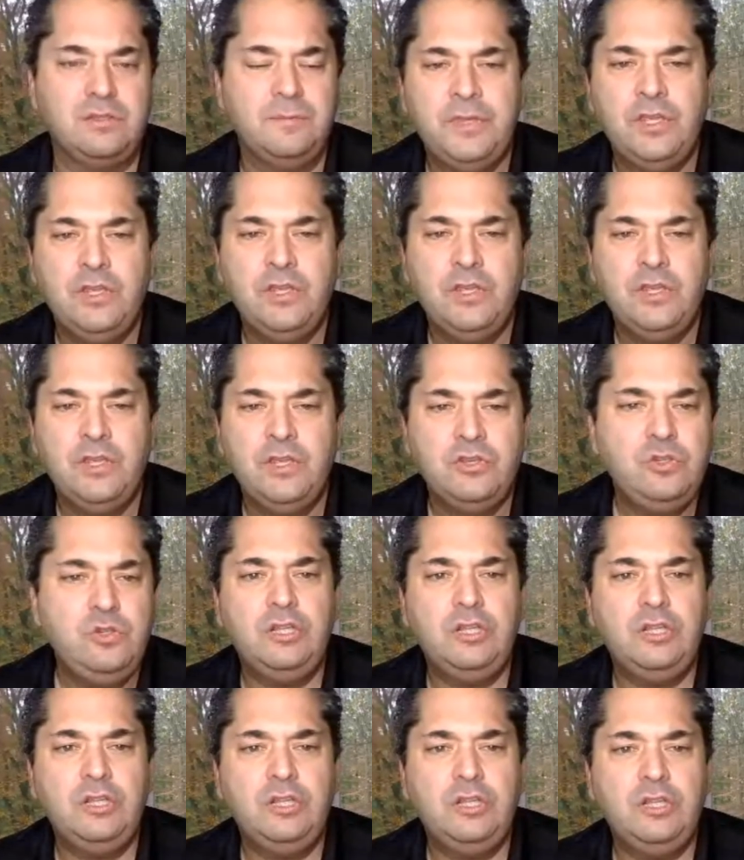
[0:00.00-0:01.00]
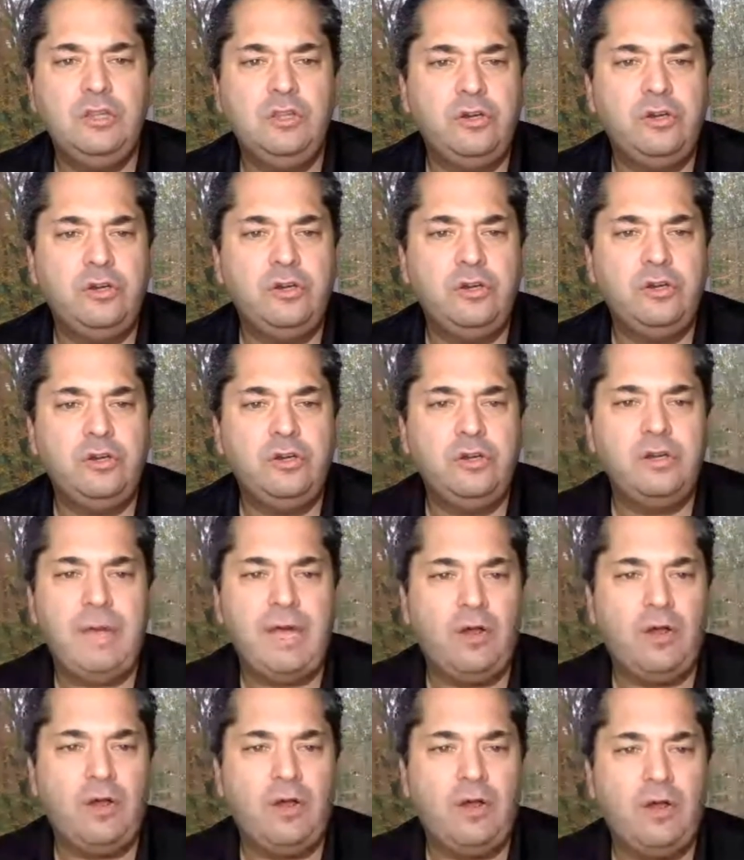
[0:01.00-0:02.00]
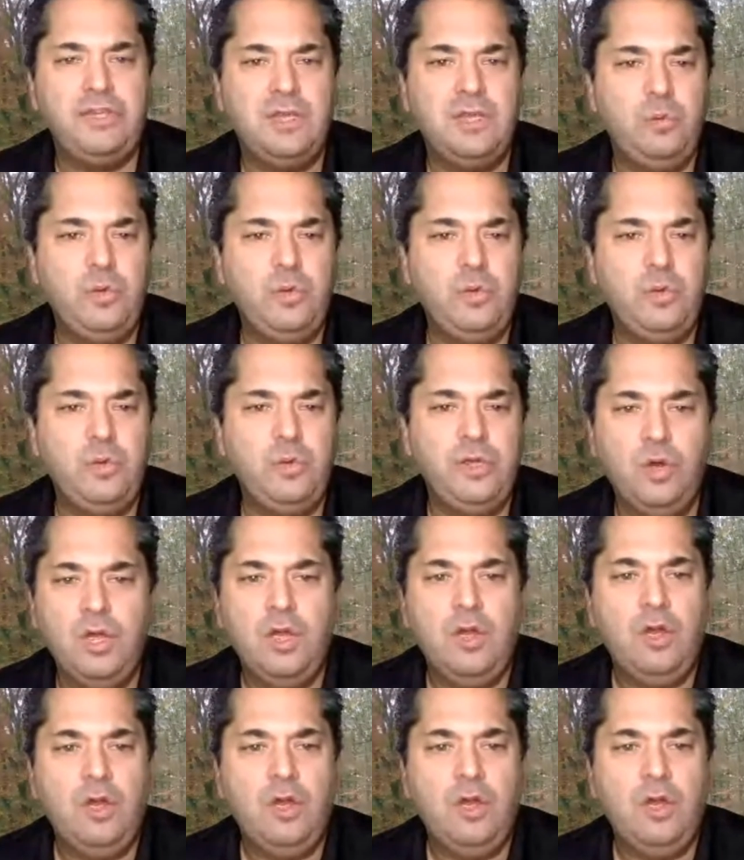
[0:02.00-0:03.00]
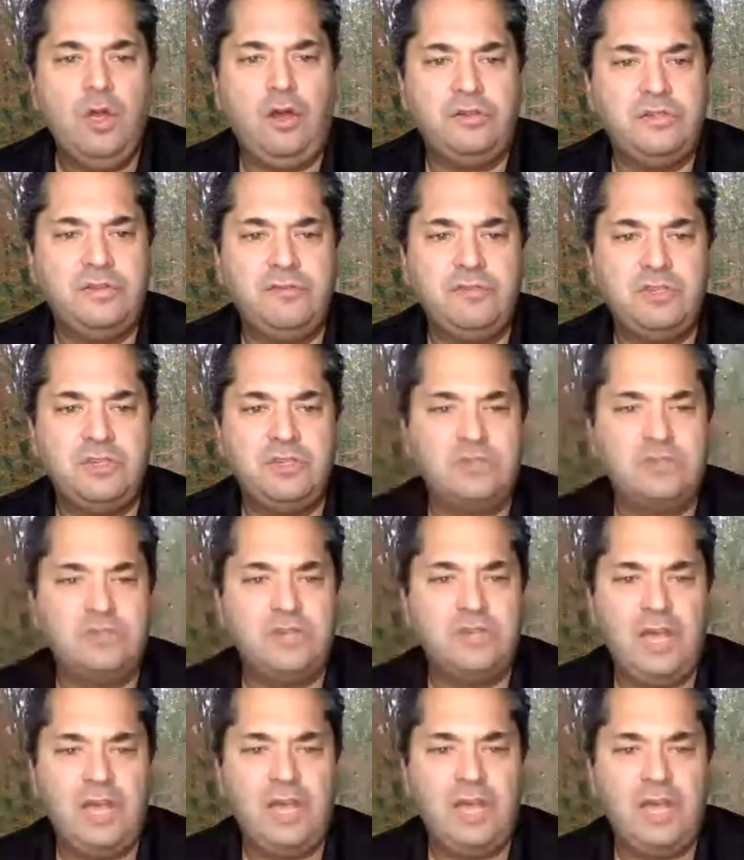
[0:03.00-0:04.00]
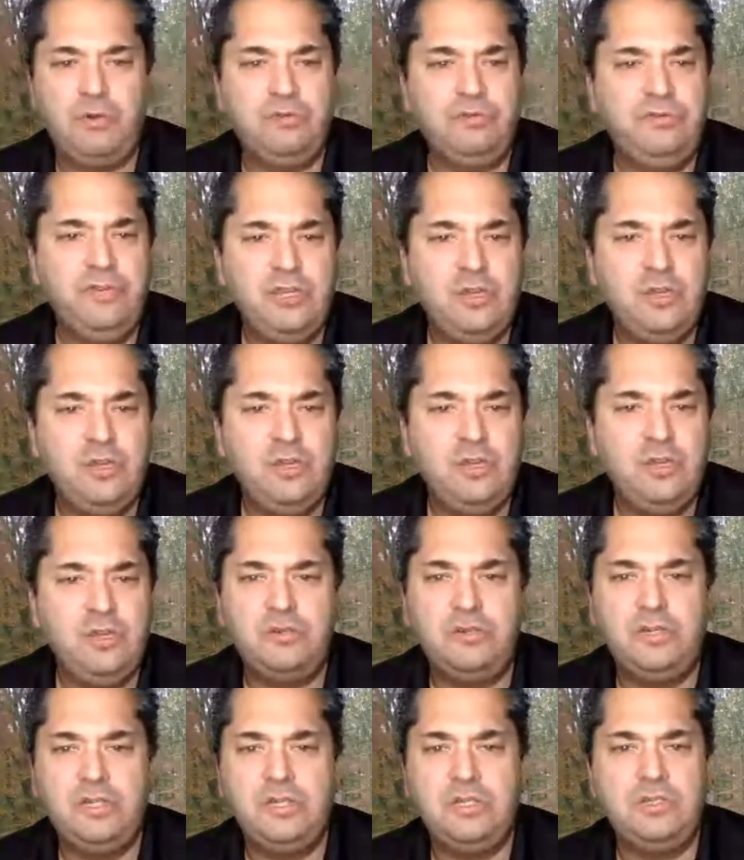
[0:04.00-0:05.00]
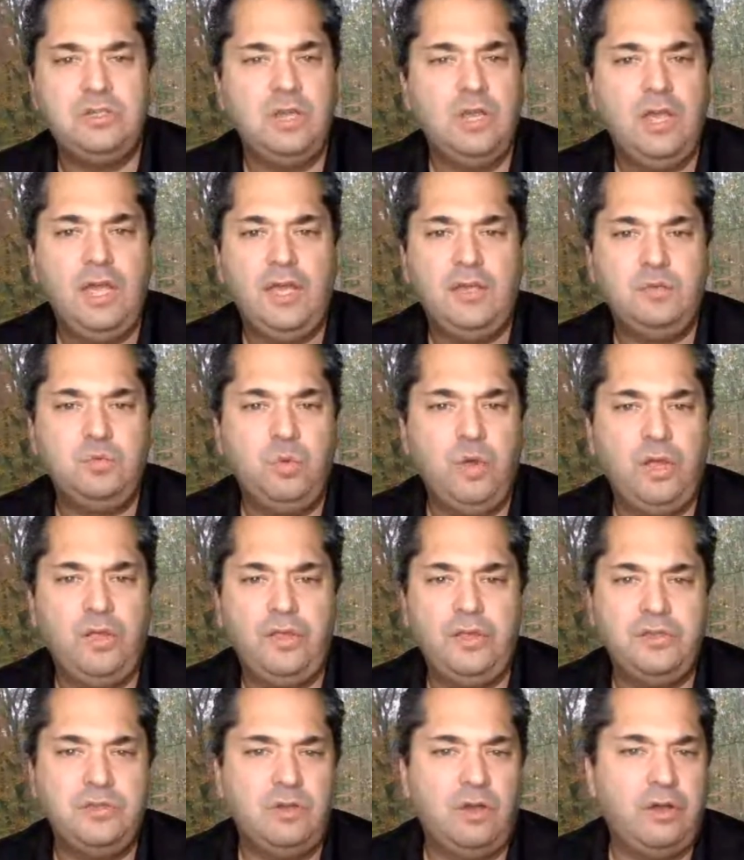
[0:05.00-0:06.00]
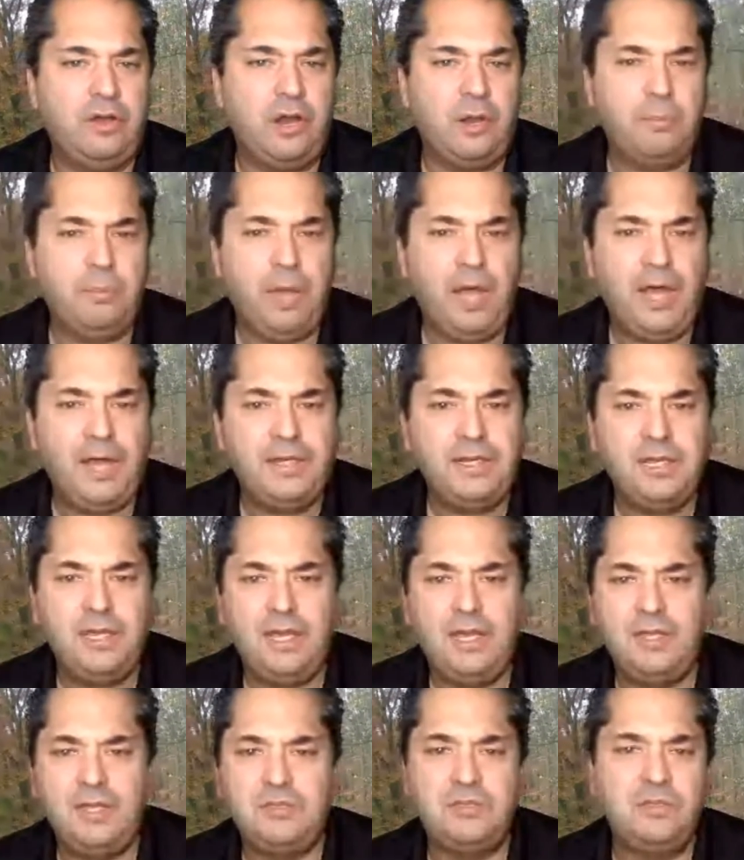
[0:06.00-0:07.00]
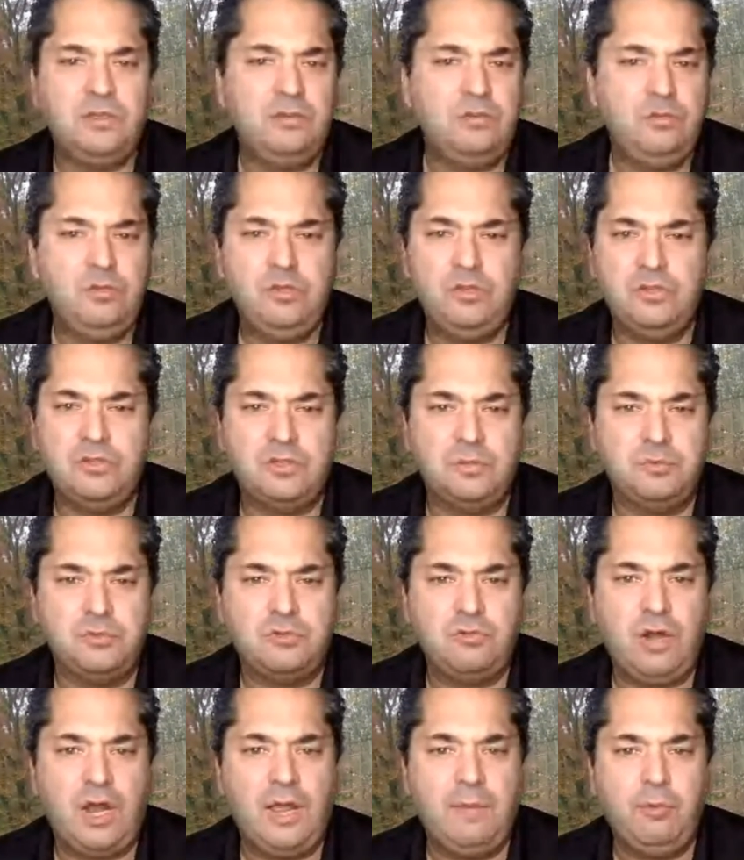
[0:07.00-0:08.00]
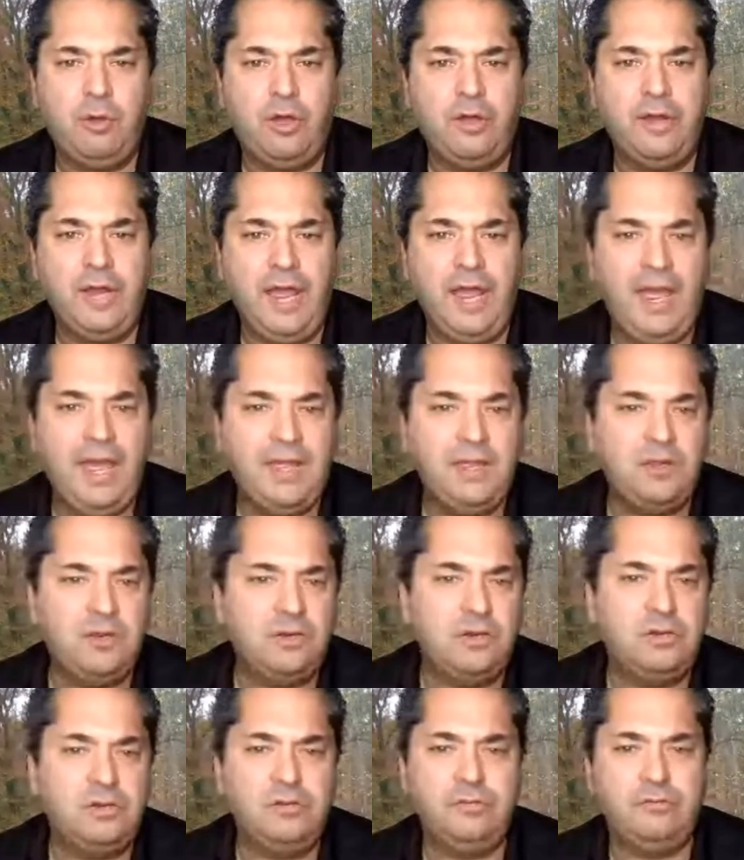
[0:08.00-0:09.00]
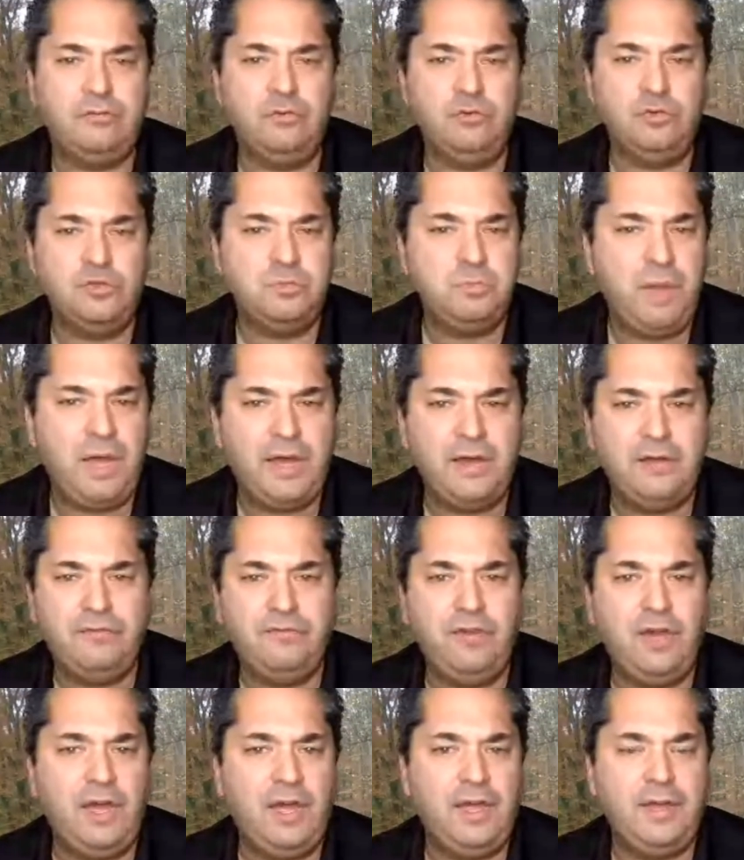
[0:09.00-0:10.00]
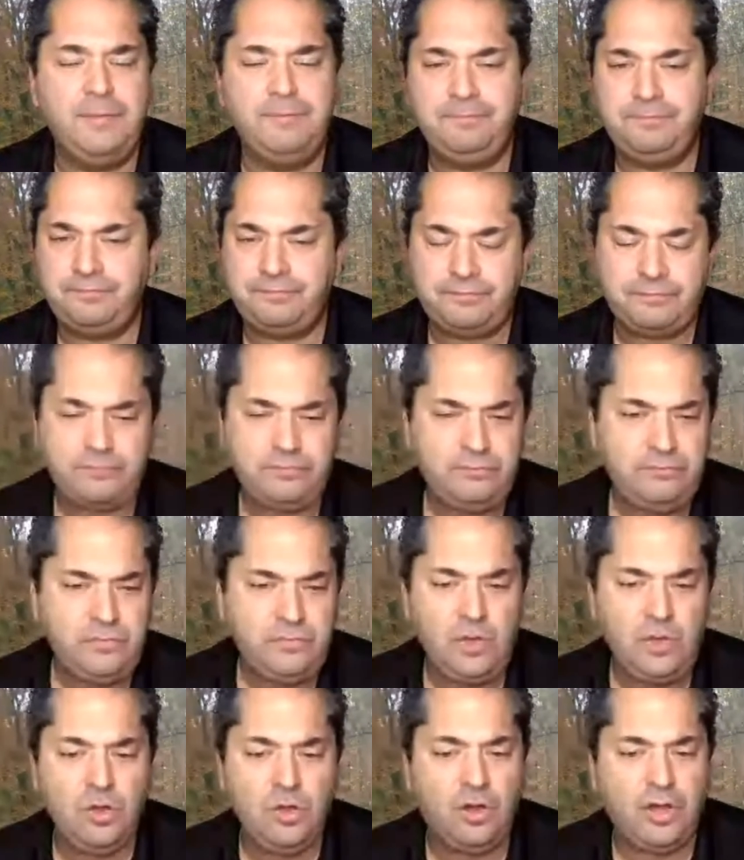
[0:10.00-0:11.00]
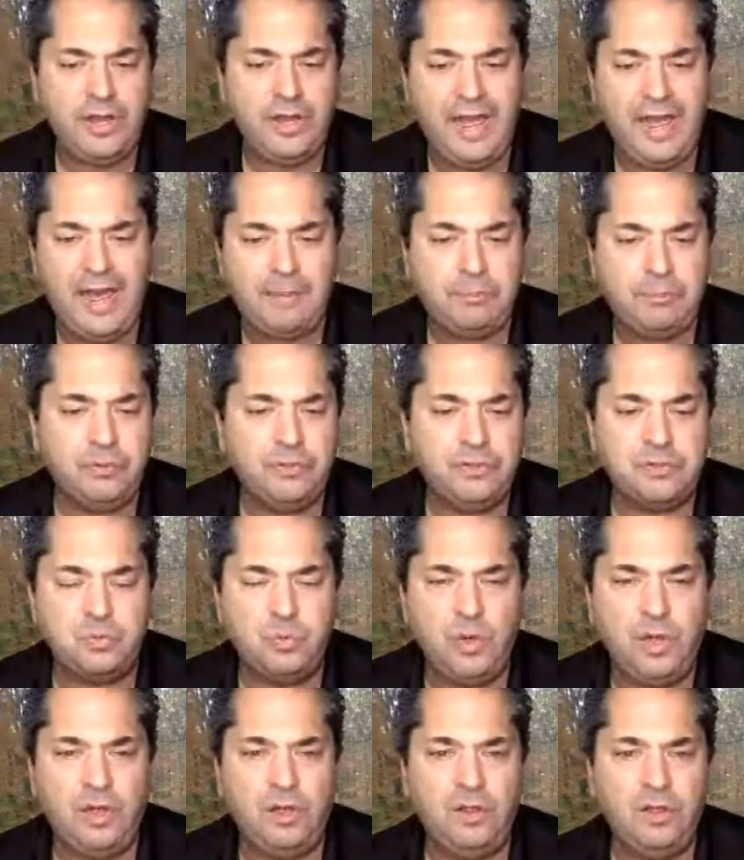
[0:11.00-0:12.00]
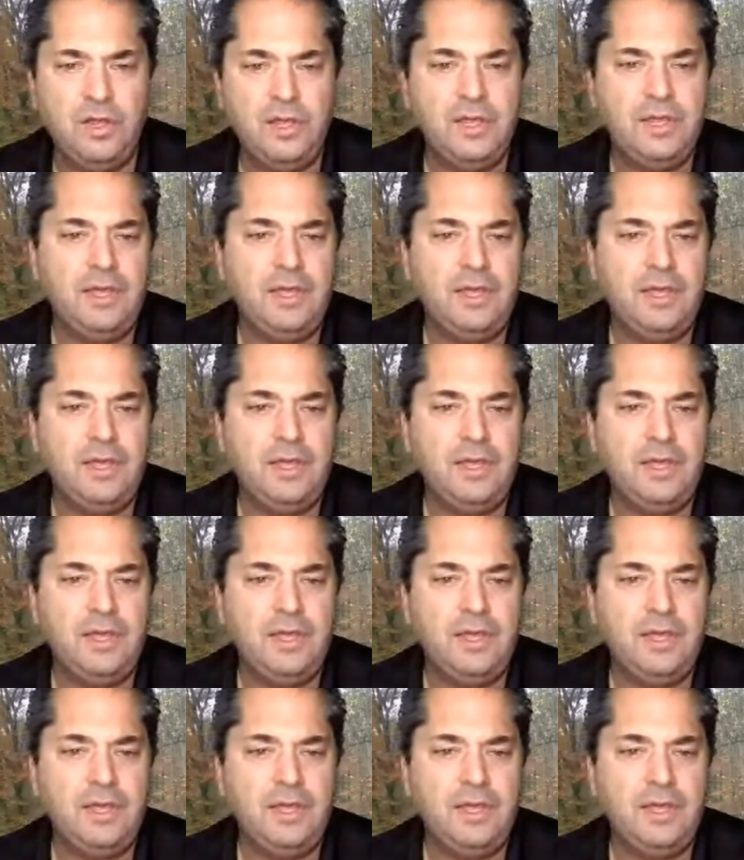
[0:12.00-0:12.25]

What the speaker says: So you can learn about all the things that we do on our 76 Capital video series, as well as on our podcasts. You can subscribe on Anchor, through Spotify, on Apple as well.